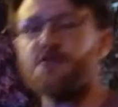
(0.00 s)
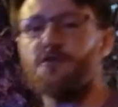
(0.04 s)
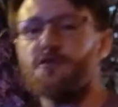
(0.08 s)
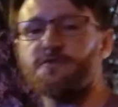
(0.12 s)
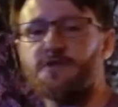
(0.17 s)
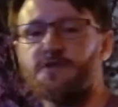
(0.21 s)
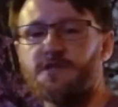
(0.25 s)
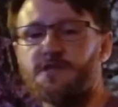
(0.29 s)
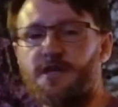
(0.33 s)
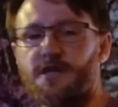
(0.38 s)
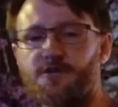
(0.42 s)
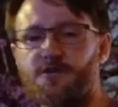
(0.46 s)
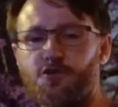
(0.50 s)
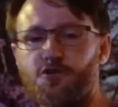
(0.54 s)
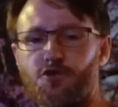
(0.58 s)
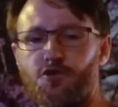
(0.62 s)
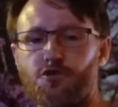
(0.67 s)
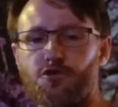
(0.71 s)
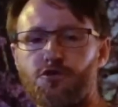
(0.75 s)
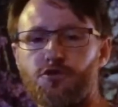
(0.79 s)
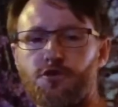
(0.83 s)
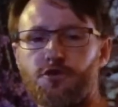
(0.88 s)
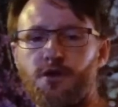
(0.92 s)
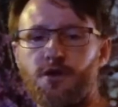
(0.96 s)
I've just had
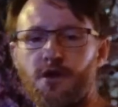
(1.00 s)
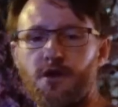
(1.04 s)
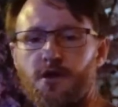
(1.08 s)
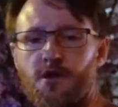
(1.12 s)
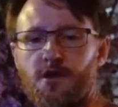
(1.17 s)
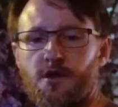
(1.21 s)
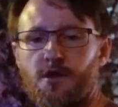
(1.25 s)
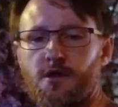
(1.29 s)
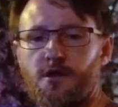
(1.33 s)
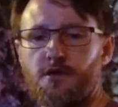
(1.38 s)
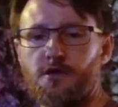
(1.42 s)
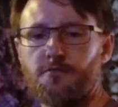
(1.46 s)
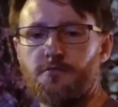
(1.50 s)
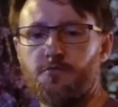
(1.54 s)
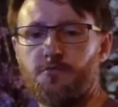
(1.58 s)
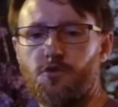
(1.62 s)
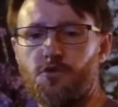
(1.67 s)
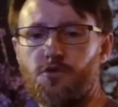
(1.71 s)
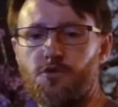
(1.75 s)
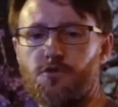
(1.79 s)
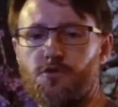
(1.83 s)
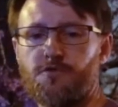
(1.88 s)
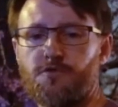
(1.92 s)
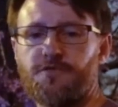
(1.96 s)
to
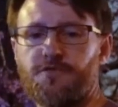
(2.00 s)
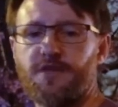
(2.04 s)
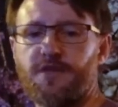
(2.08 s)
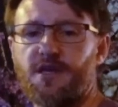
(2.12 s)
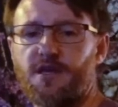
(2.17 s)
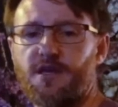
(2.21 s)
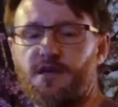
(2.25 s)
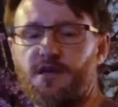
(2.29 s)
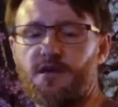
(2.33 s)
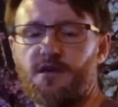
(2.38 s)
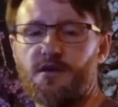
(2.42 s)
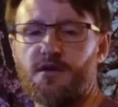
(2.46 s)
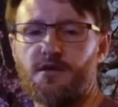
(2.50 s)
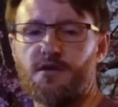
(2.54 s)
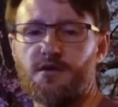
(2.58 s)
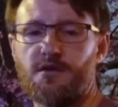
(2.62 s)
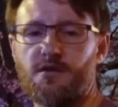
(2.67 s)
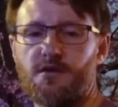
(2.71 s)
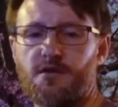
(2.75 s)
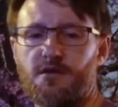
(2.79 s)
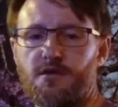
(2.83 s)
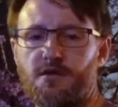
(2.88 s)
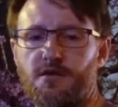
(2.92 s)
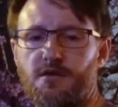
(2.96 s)
move the
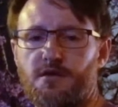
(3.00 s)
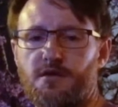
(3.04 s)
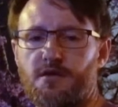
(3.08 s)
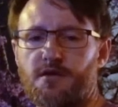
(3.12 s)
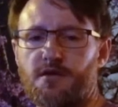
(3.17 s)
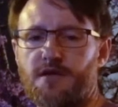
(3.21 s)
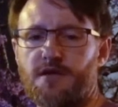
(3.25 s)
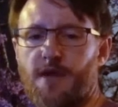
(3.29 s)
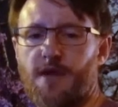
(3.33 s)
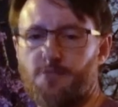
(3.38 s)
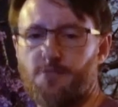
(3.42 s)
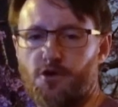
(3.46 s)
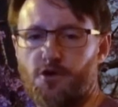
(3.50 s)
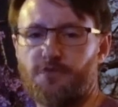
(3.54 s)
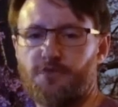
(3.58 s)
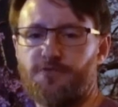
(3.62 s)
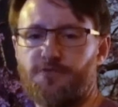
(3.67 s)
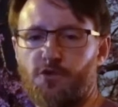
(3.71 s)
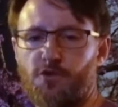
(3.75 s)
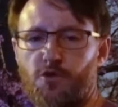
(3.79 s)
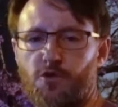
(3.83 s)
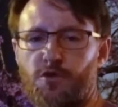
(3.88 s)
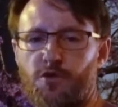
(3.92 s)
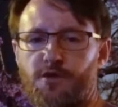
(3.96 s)
camera
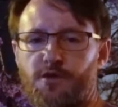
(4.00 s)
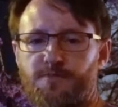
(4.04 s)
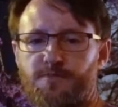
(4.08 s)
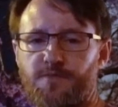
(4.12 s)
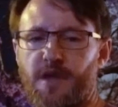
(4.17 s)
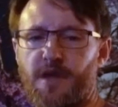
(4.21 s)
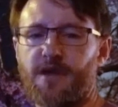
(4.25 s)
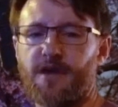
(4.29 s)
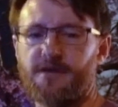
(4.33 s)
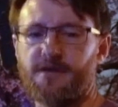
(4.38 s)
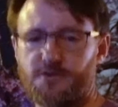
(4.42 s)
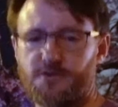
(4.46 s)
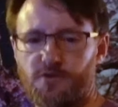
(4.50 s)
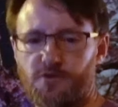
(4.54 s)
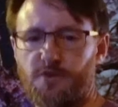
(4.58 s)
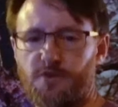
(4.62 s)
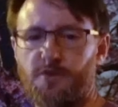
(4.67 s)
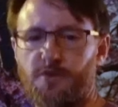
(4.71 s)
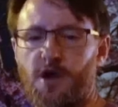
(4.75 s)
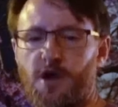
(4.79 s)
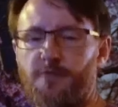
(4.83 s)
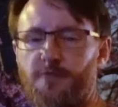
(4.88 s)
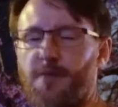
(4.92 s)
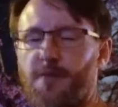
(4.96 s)
forward, and as well
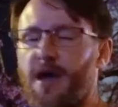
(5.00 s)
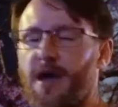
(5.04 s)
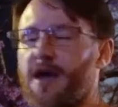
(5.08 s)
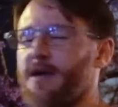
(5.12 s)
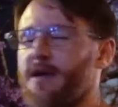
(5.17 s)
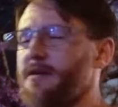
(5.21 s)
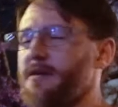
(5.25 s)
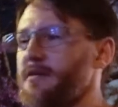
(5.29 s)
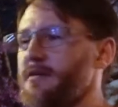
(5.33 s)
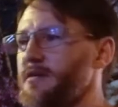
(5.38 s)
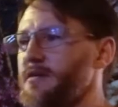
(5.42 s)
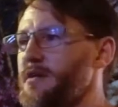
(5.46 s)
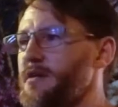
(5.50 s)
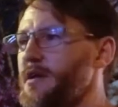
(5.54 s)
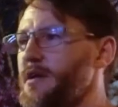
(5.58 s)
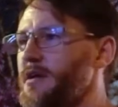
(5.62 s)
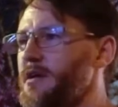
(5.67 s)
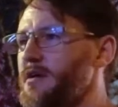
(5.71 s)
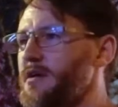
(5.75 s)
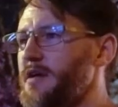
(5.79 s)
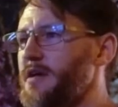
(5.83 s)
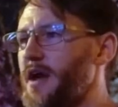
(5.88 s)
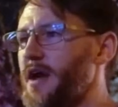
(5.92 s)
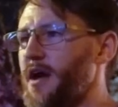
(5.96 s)
my bag and
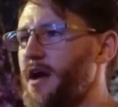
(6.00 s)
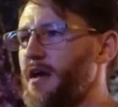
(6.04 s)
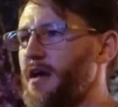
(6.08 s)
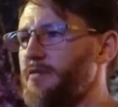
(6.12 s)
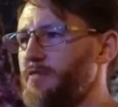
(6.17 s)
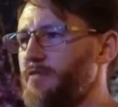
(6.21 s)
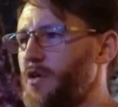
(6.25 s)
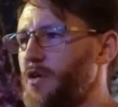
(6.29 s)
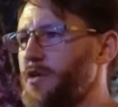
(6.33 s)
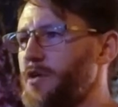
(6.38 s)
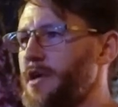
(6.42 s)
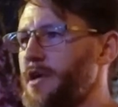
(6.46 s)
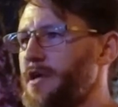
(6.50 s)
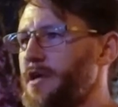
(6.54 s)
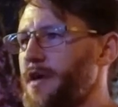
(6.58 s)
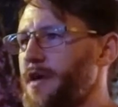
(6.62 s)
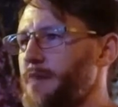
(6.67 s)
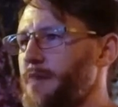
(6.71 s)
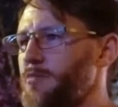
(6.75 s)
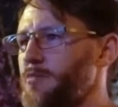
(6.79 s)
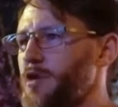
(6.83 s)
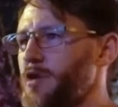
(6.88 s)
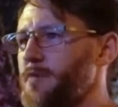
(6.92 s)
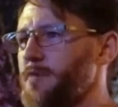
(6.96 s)
vlogging
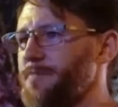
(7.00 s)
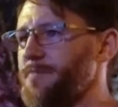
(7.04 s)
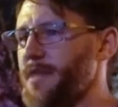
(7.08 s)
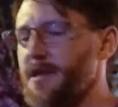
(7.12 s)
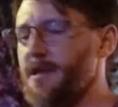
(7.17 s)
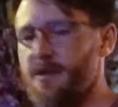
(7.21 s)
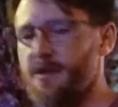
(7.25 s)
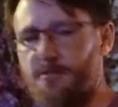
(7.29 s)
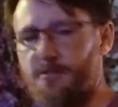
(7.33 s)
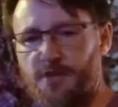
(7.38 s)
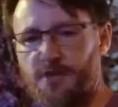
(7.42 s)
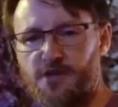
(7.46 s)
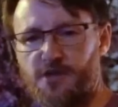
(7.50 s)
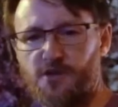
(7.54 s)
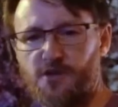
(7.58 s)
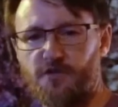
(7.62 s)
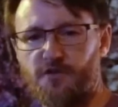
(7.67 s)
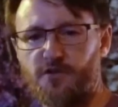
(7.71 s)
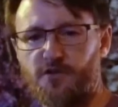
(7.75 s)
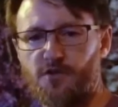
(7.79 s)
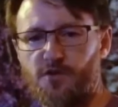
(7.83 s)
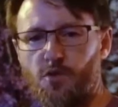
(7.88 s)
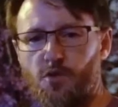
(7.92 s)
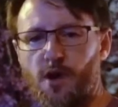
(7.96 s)
camera, because I've
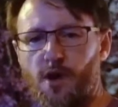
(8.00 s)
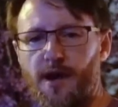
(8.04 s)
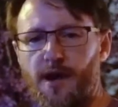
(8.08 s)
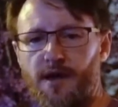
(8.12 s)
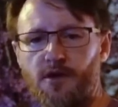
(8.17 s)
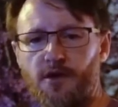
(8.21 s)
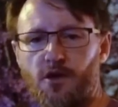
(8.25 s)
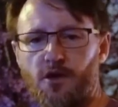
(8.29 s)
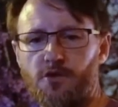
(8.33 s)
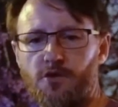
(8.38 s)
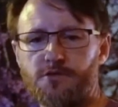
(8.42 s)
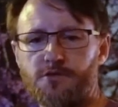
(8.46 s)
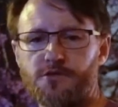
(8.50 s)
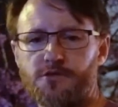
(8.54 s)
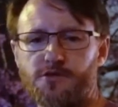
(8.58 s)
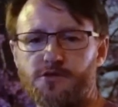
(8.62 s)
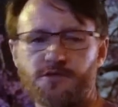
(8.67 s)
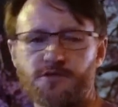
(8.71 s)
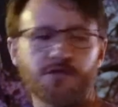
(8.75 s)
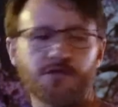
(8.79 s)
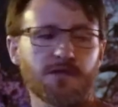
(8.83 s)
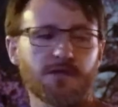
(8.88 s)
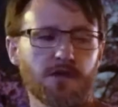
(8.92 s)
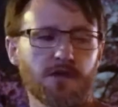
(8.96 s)
got the wide angle on, so it's
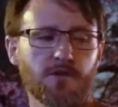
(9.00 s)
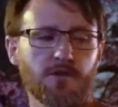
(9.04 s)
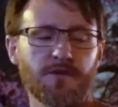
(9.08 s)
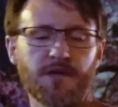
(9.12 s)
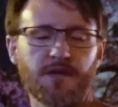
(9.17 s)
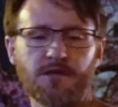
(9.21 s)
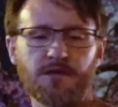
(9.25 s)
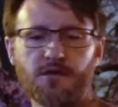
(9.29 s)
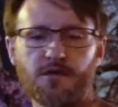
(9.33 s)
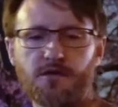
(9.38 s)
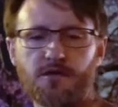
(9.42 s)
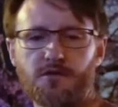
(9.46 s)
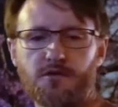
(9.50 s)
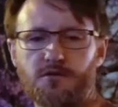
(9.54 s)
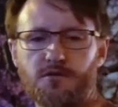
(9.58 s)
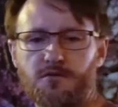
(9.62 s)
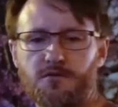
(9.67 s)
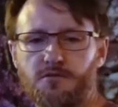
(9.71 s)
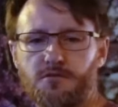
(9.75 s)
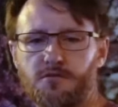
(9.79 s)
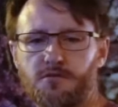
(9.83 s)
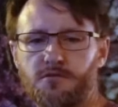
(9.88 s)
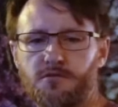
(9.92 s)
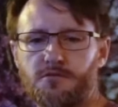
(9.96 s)
just a little bit
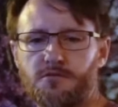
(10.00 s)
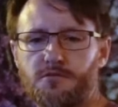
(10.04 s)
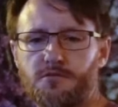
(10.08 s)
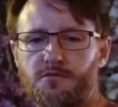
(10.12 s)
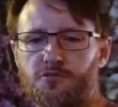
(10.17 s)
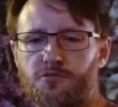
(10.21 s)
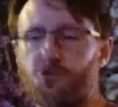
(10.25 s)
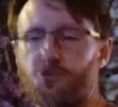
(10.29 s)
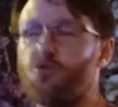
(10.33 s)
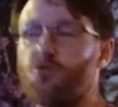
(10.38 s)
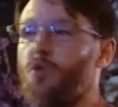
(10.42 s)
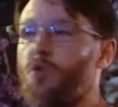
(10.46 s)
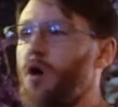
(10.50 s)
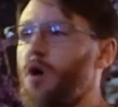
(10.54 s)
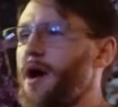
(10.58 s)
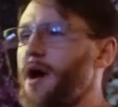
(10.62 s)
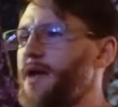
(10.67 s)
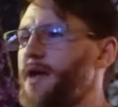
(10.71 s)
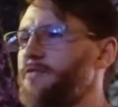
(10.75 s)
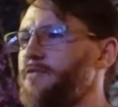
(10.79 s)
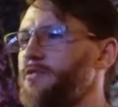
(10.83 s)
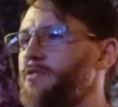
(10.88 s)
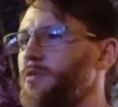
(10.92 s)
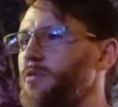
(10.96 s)
too wide
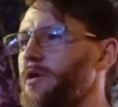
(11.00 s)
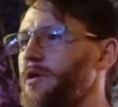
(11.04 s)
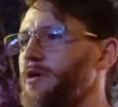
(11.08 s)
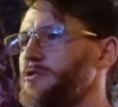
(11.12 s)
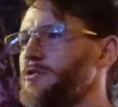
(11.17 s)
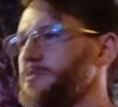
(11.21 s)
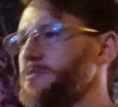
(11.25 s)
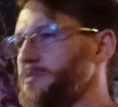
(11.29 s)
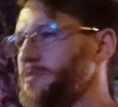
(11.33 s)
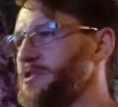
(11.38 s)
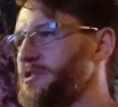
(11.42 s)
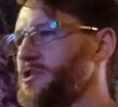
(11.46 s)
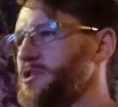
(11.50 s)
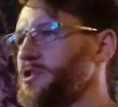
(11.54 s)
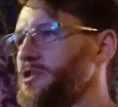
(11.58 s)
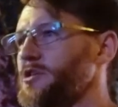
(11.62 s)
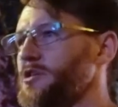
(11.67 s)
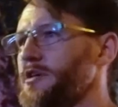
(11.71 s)
for where I was positioned.